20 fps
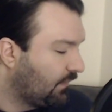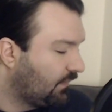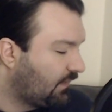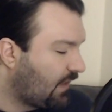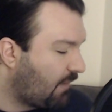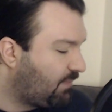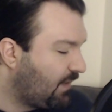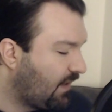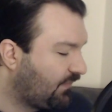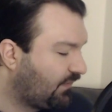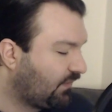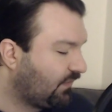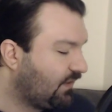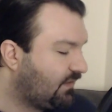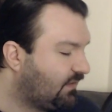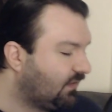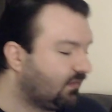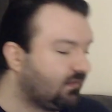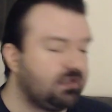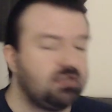that basically
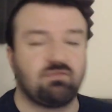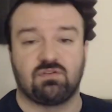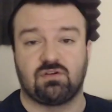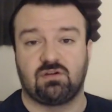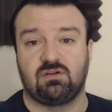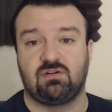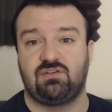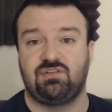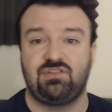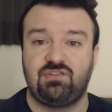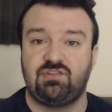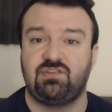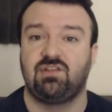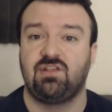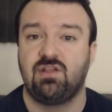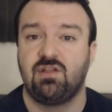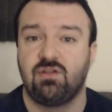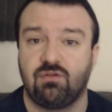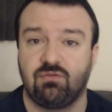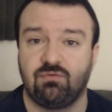delivers
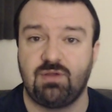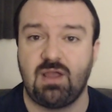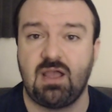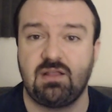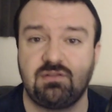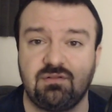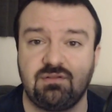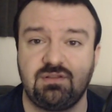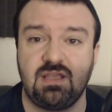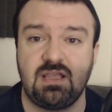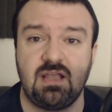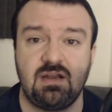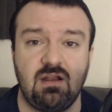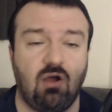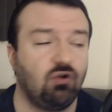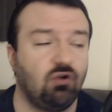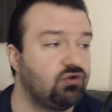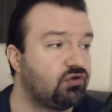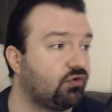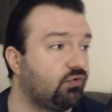rather than
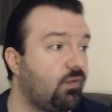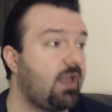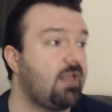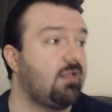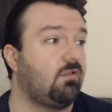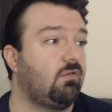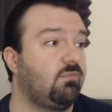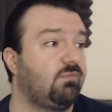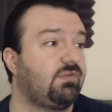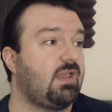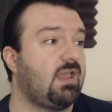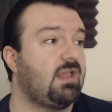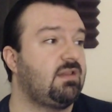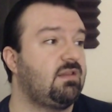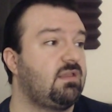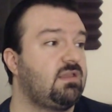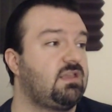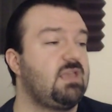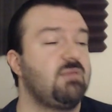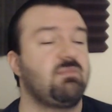underwhelmed.
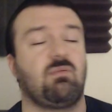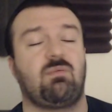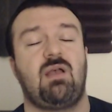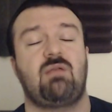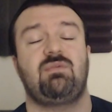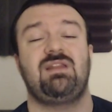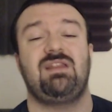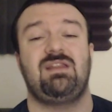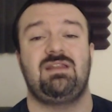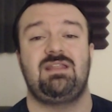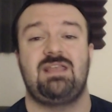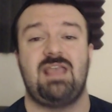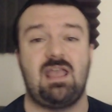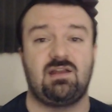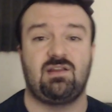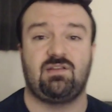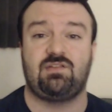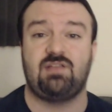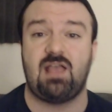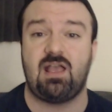And keep in mind, we didn't get
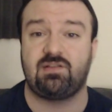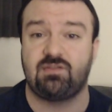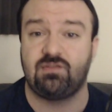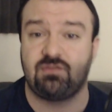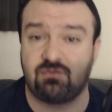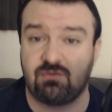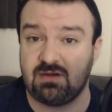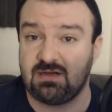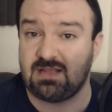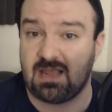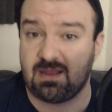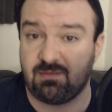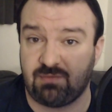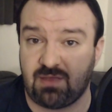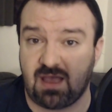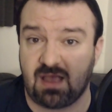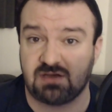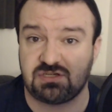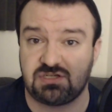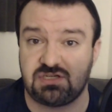an Assassin's Creed game
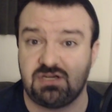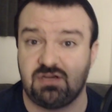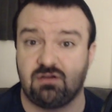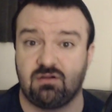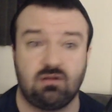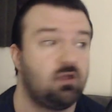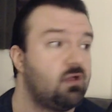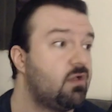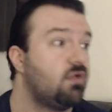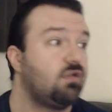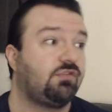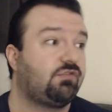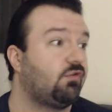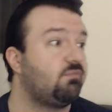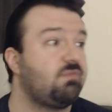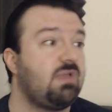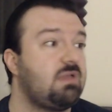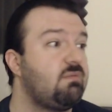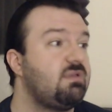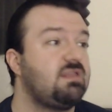last year, so
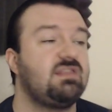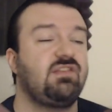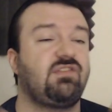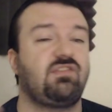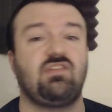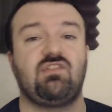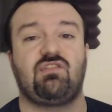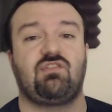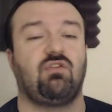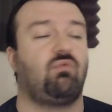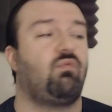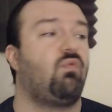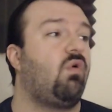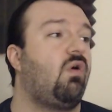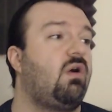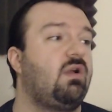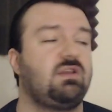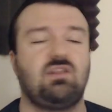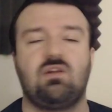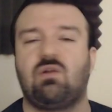maybe this is the
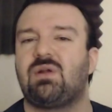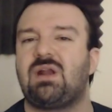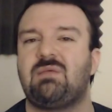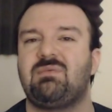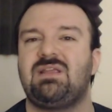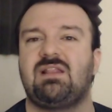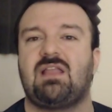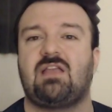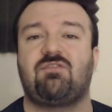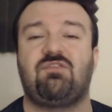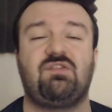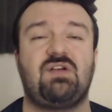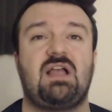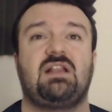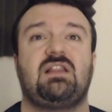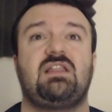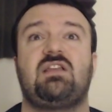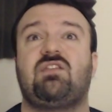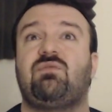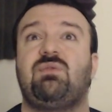one. You know what I mean? Like
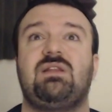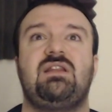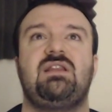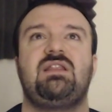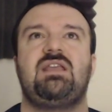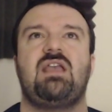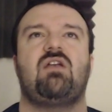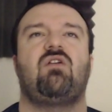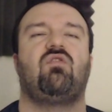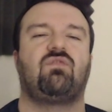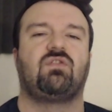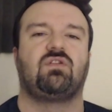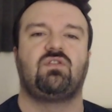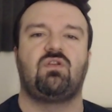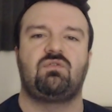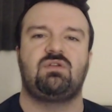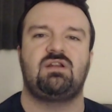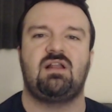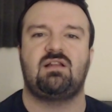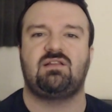finally, because we didn't get
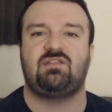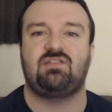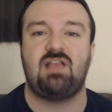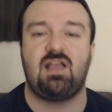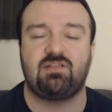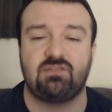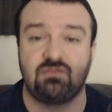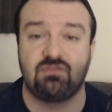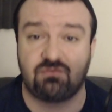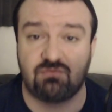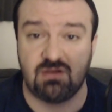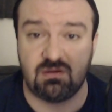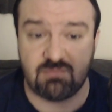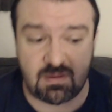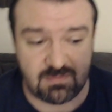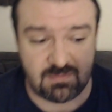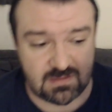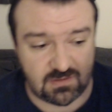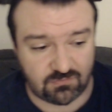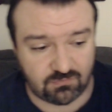overloaded on Assassin's Creed,
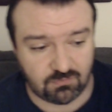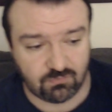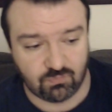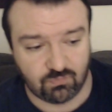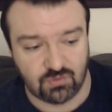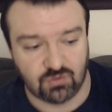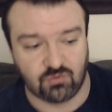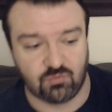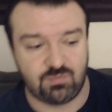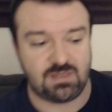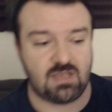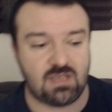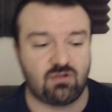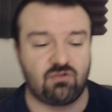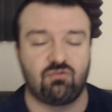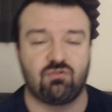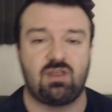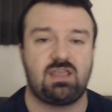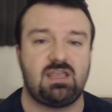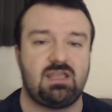maybe this one will be a
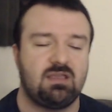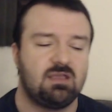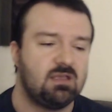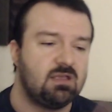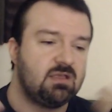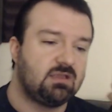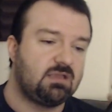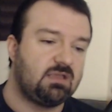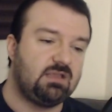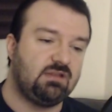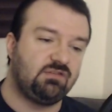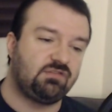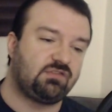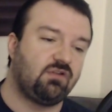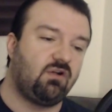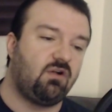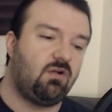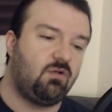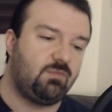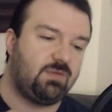great
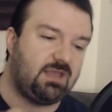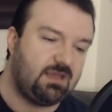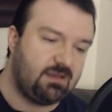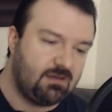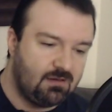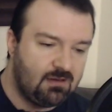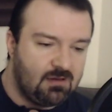installment.